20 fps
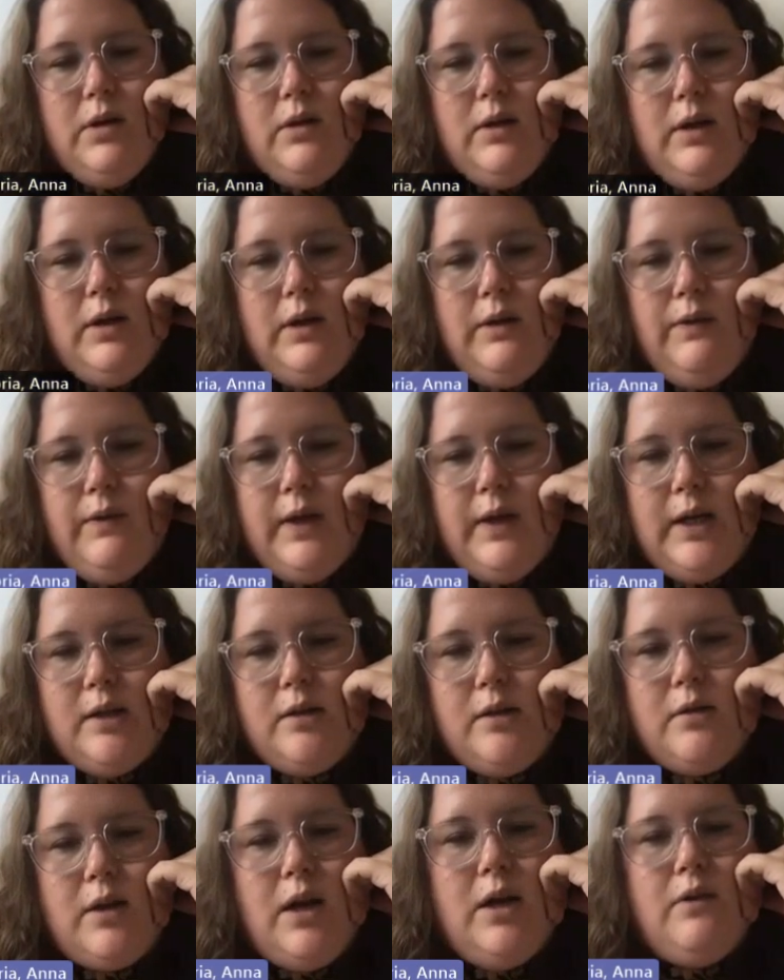And
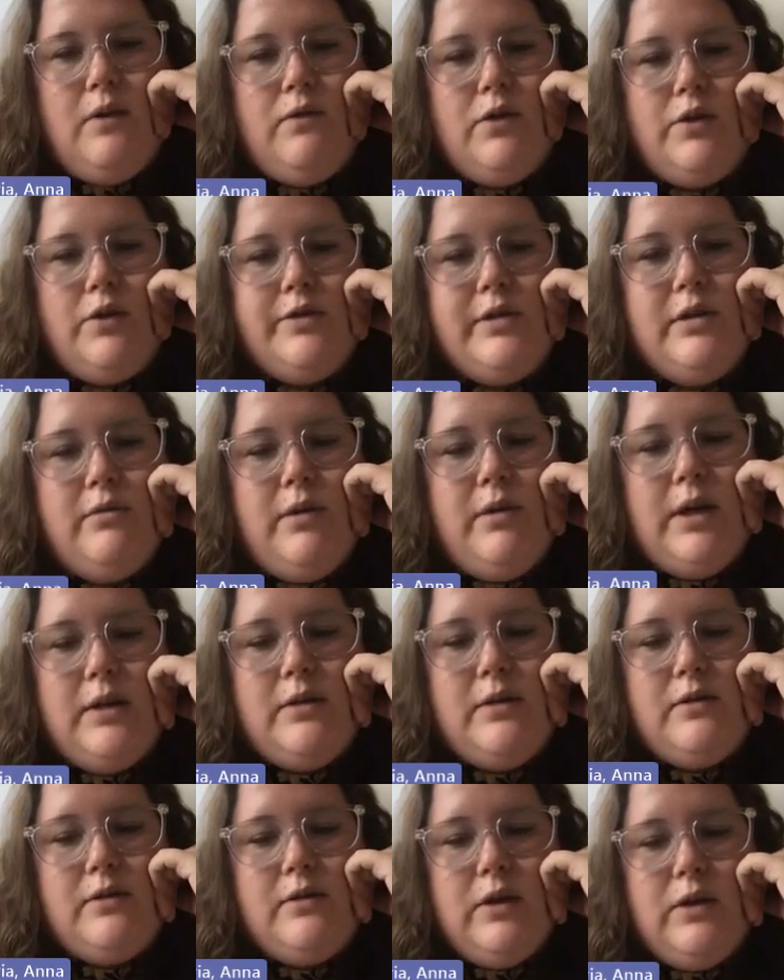that's kind of just a way.
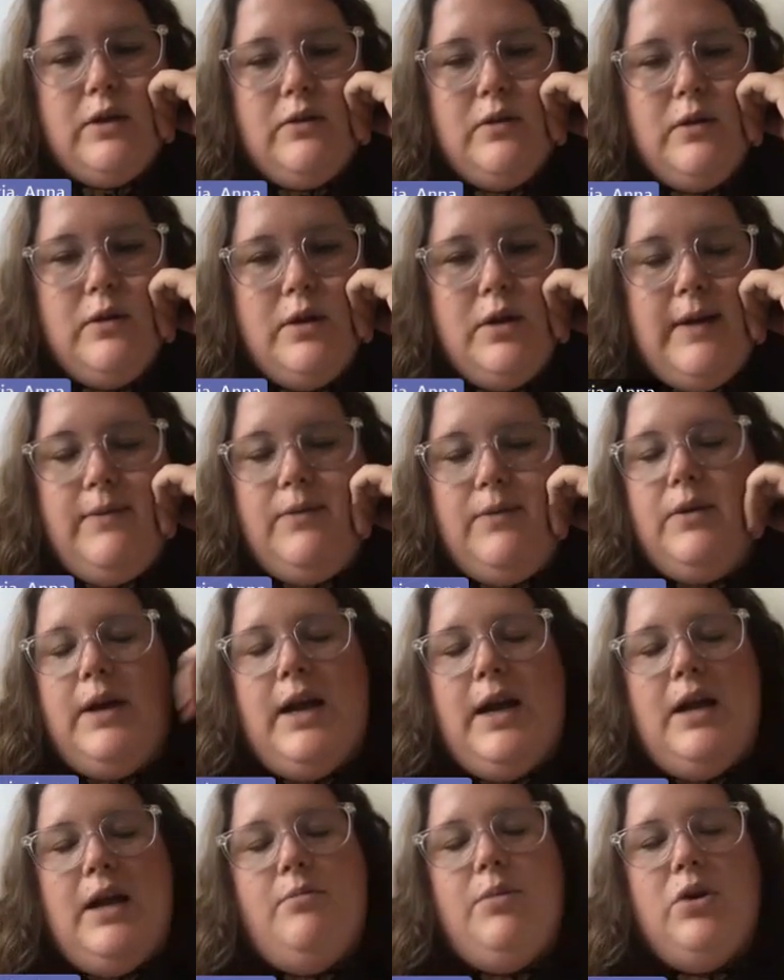So if we
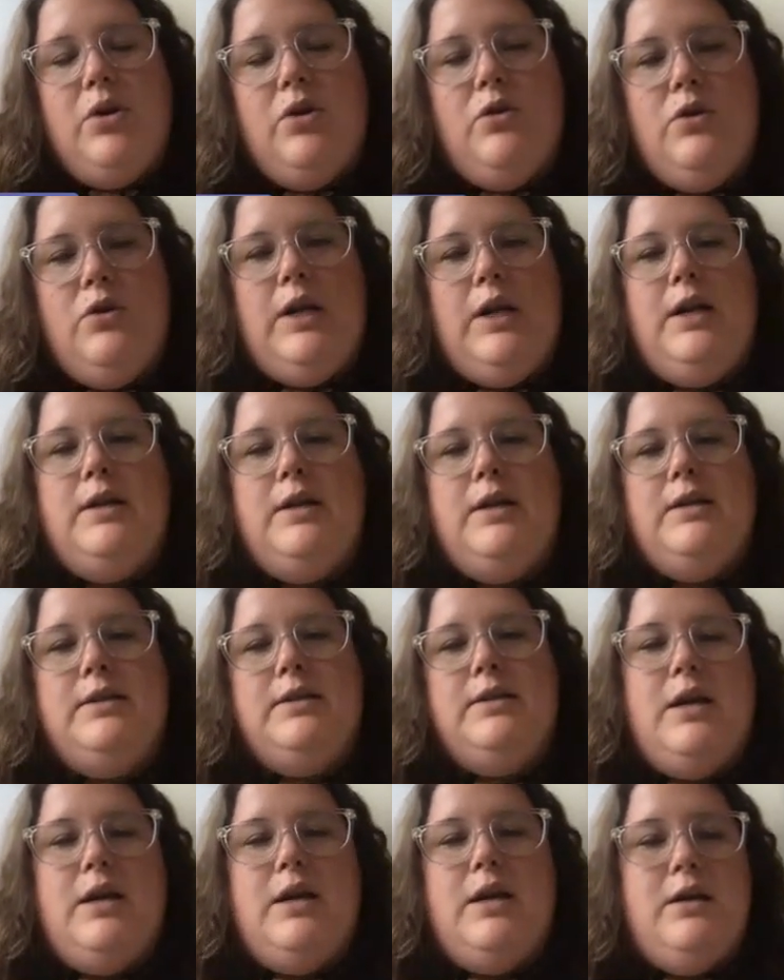had a bigger data
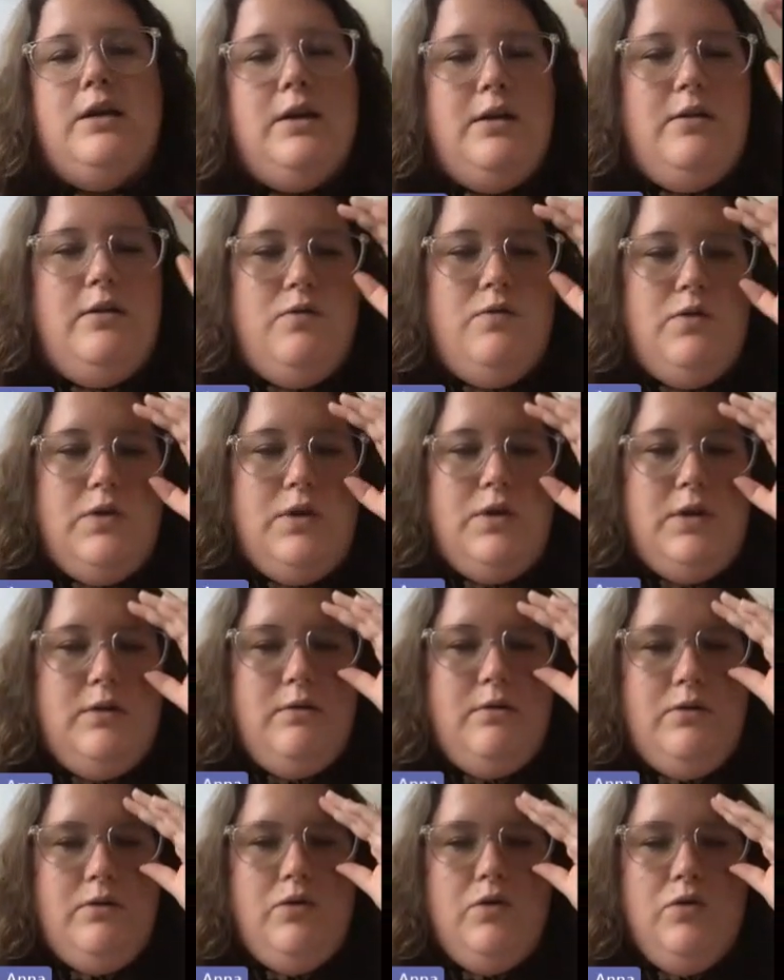set and
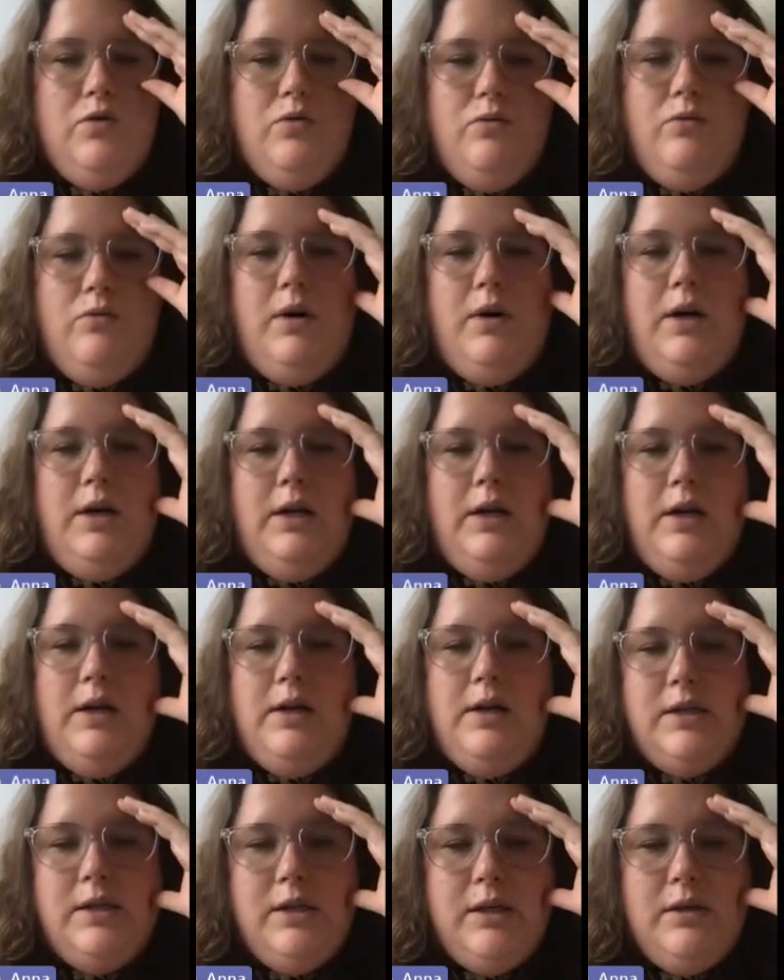you
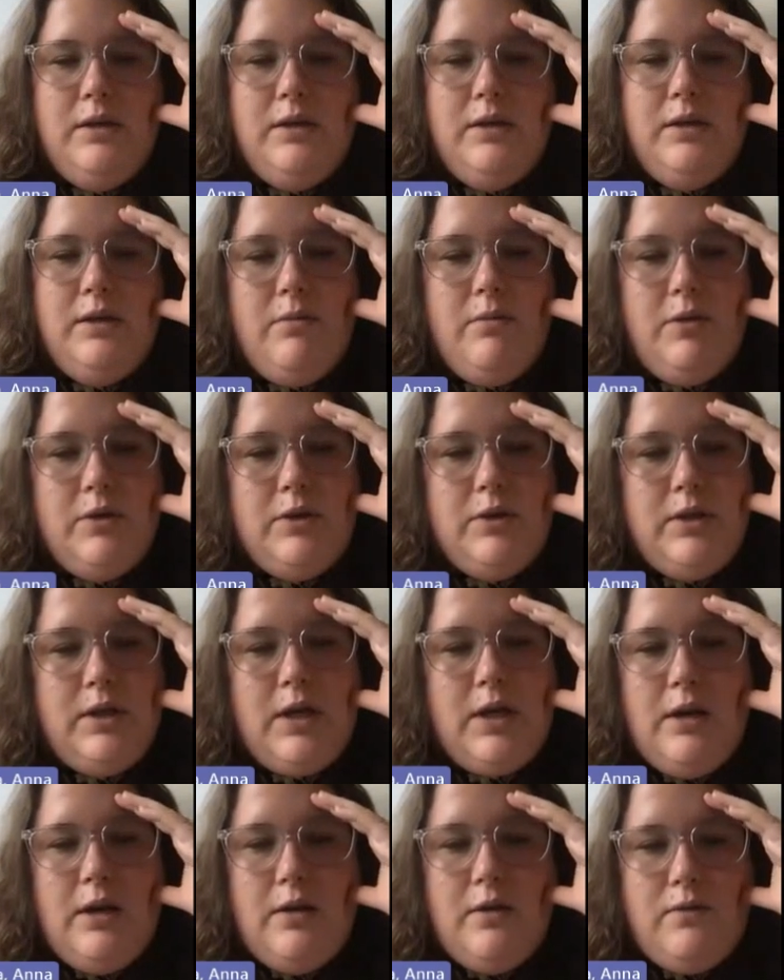wanted to be able to
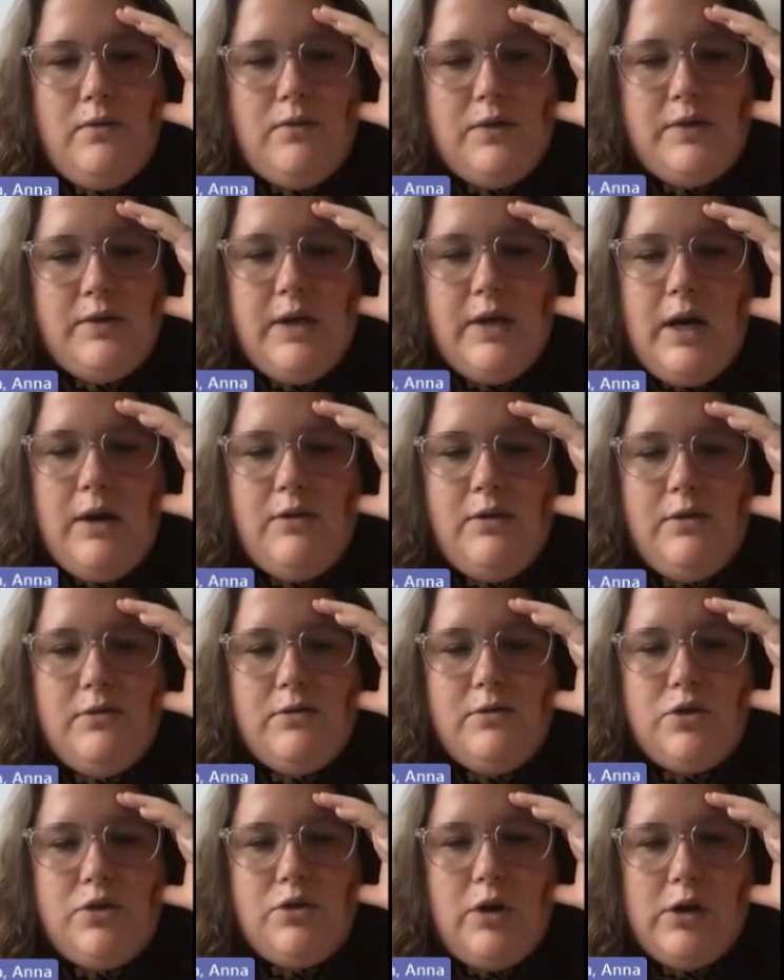kind of see how it
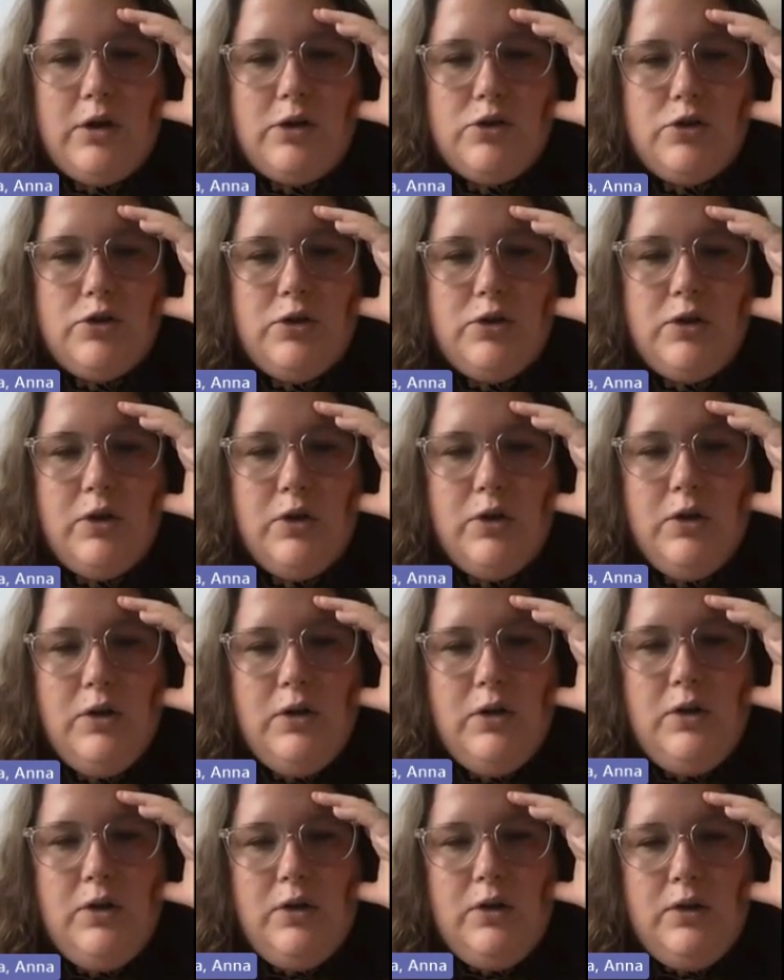was structured,
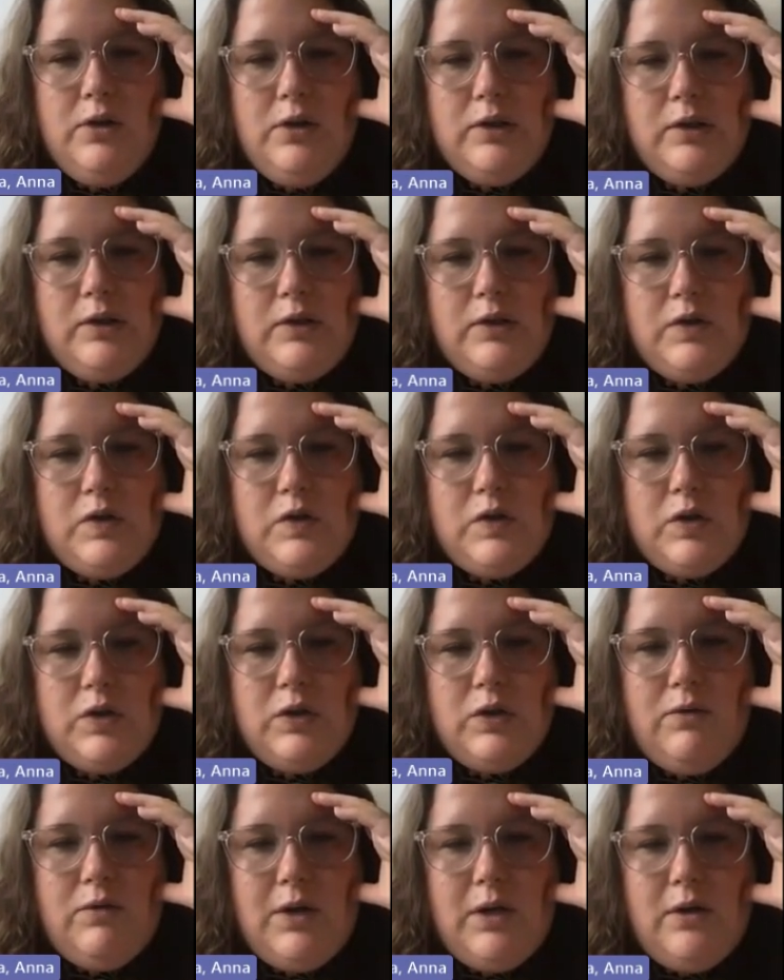it was a good
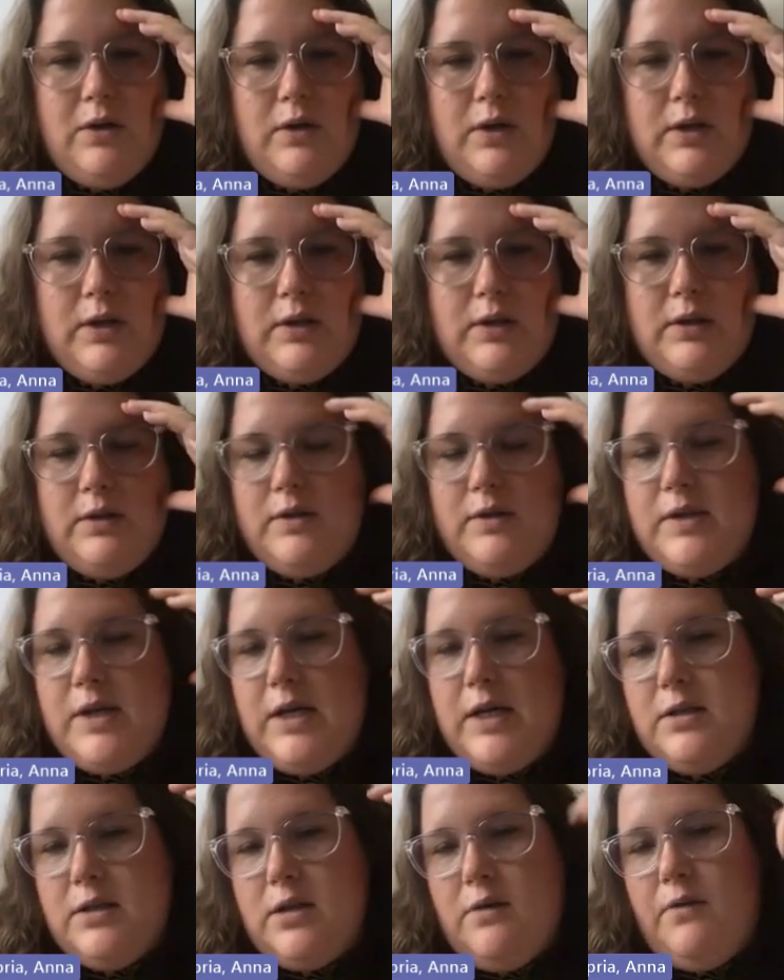way to look at the
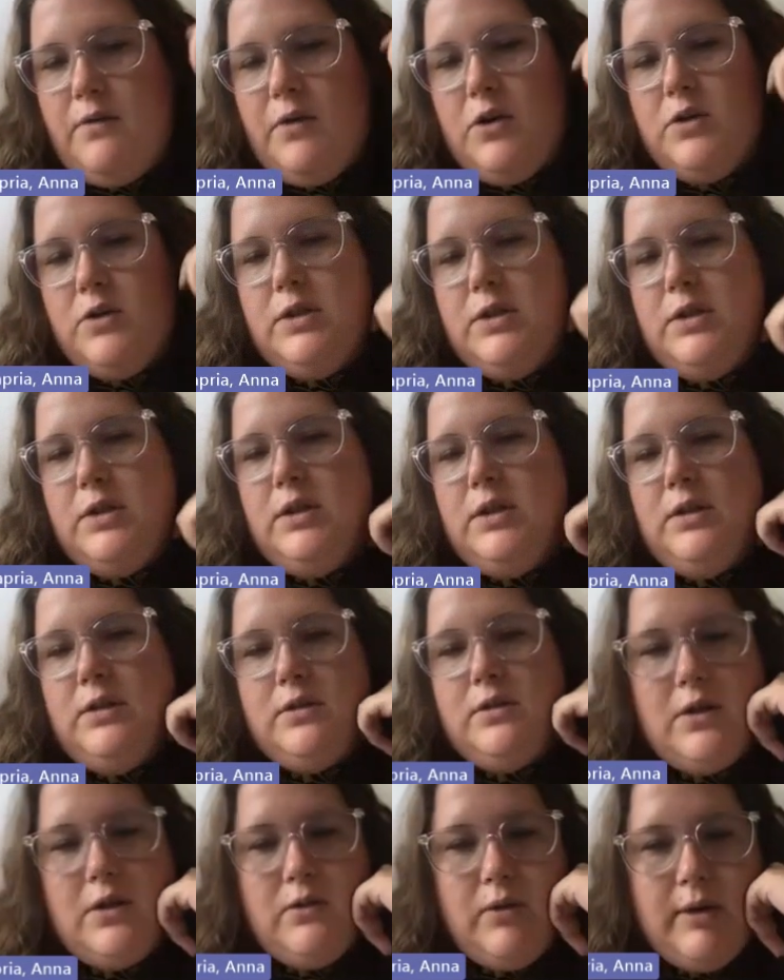size diversity
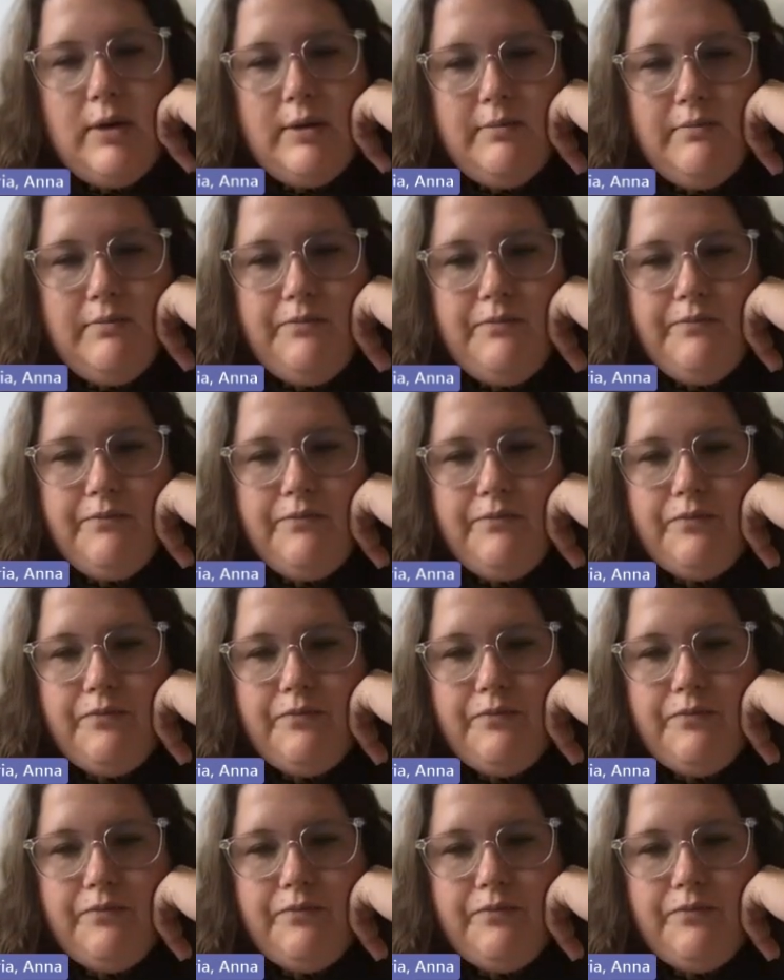and so on.